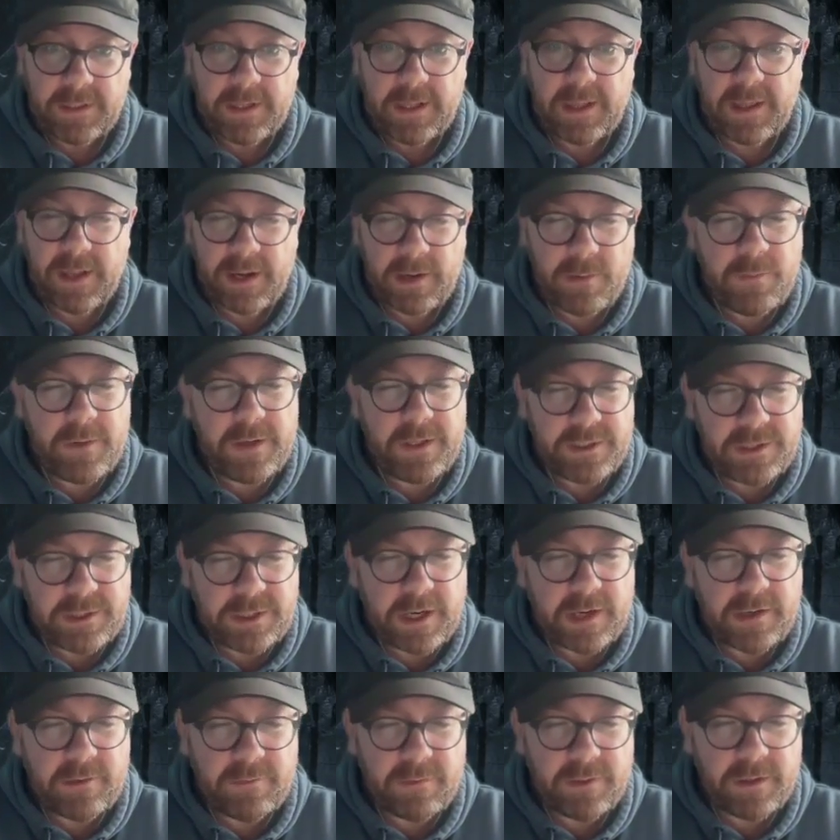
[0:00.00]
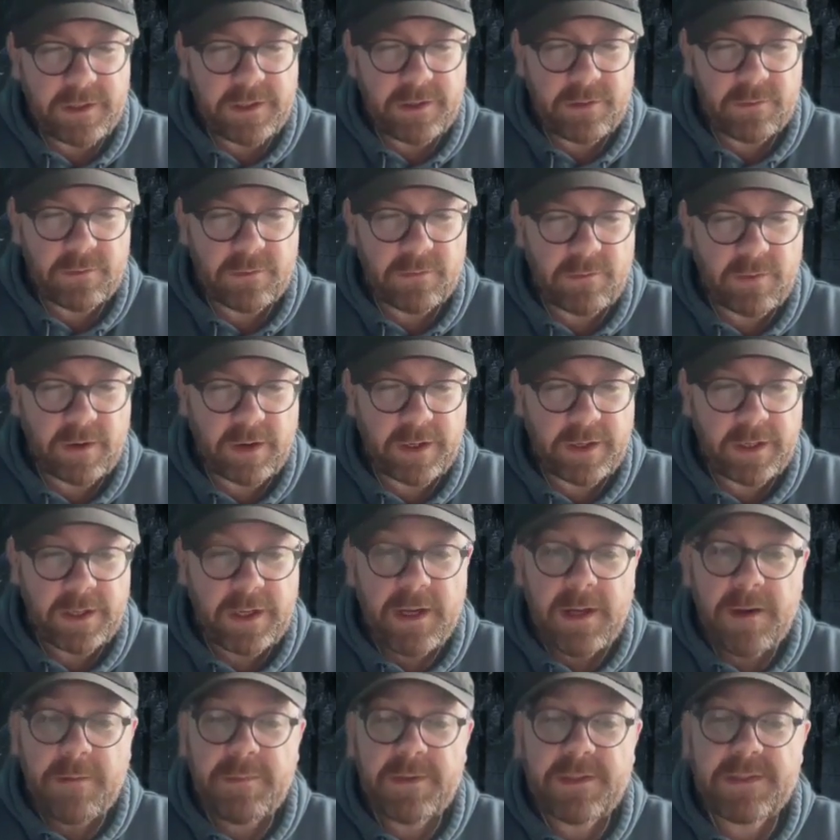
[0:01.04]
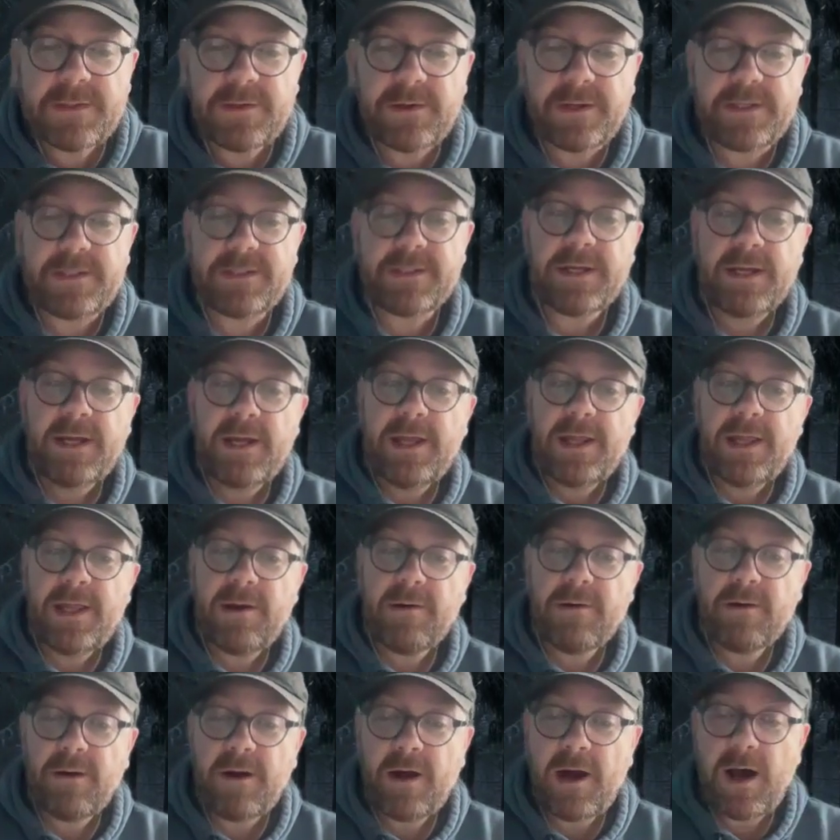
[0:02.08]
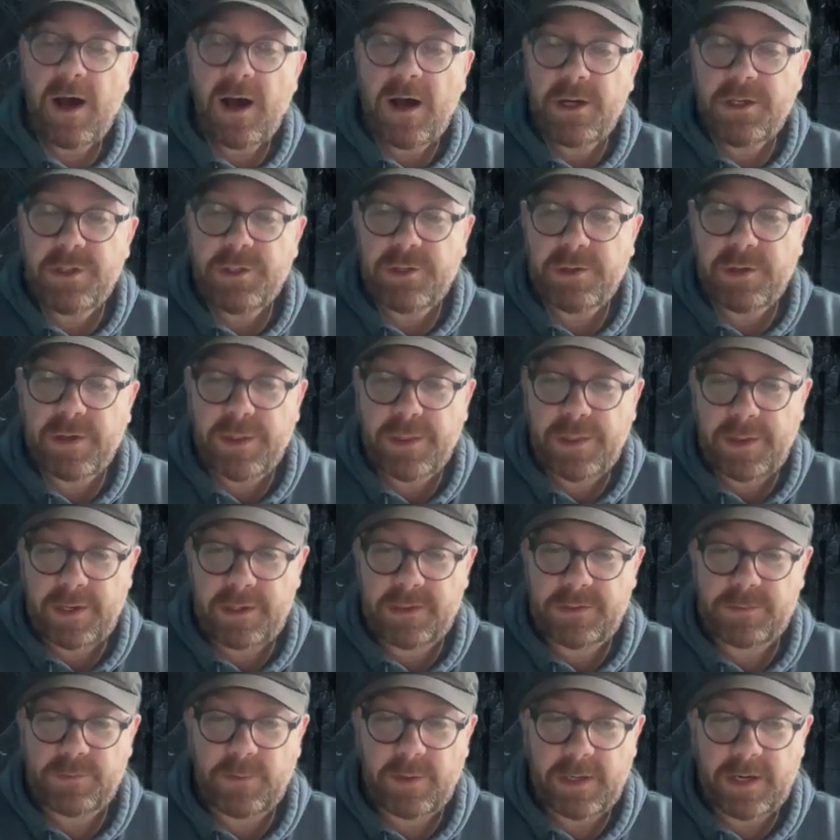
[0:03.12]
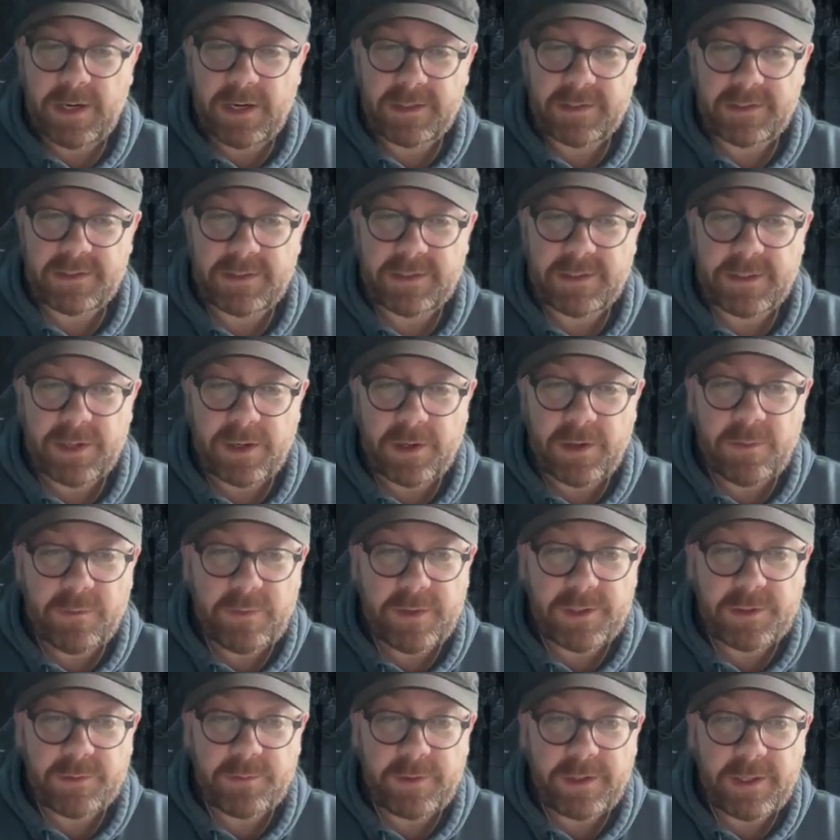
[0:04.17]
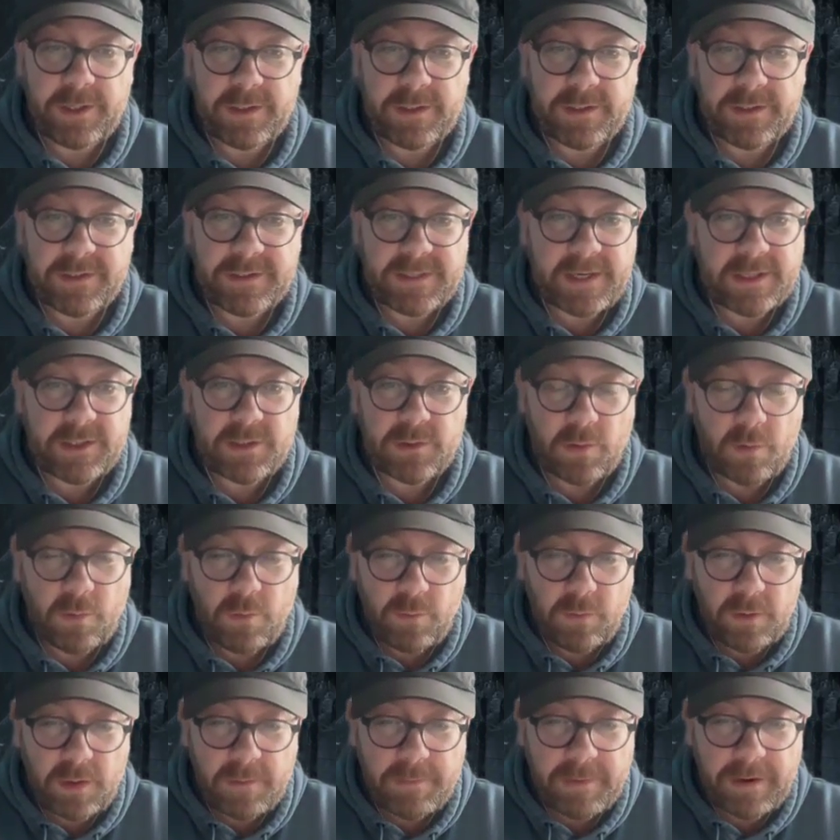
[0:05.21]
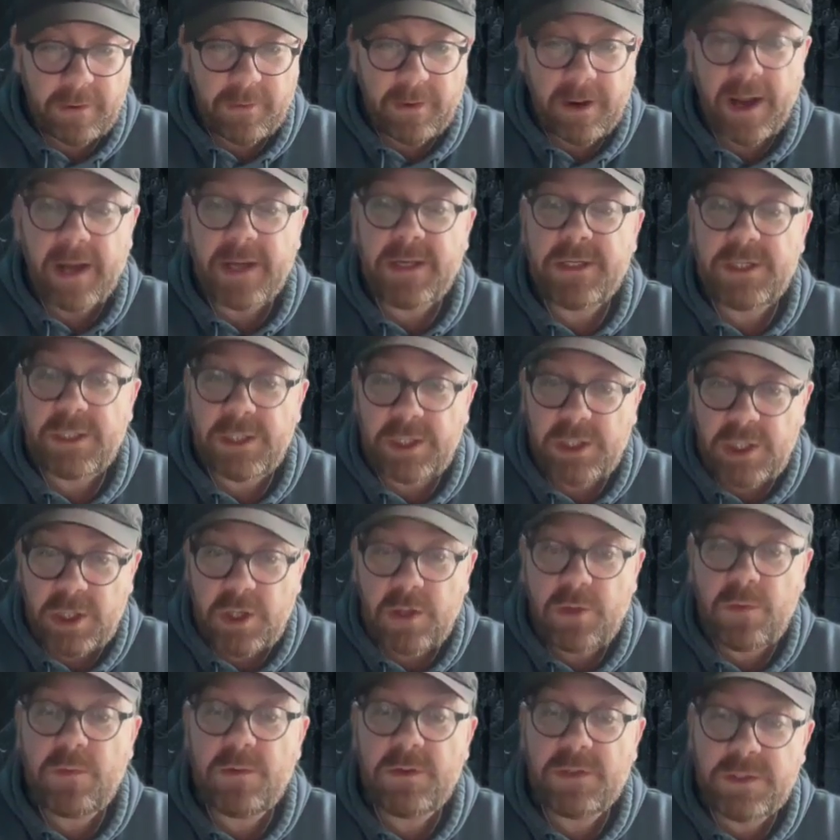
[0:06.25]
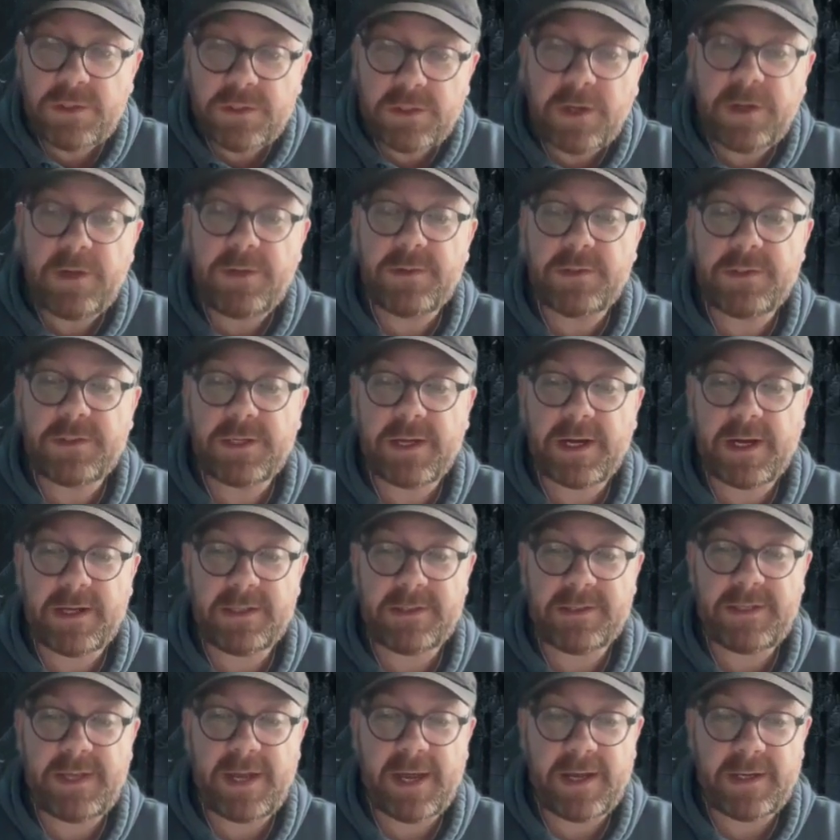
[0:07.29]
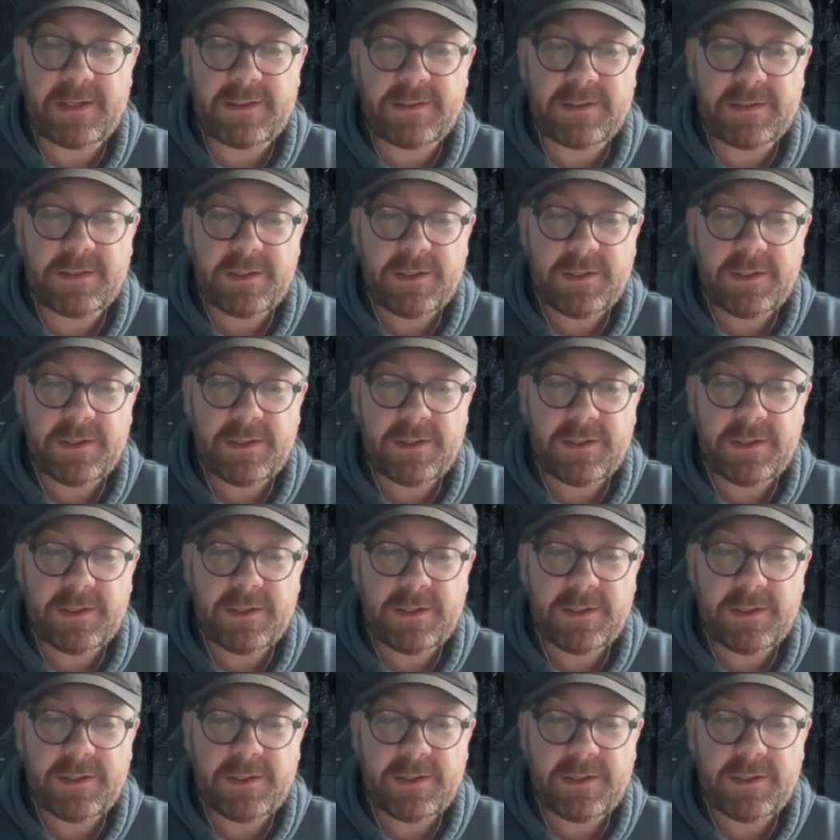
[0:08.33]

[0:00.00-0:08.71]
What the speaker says: Then we're generally all right. Besides, there are 100 things one has to know which we understand all about, and you don't as yet.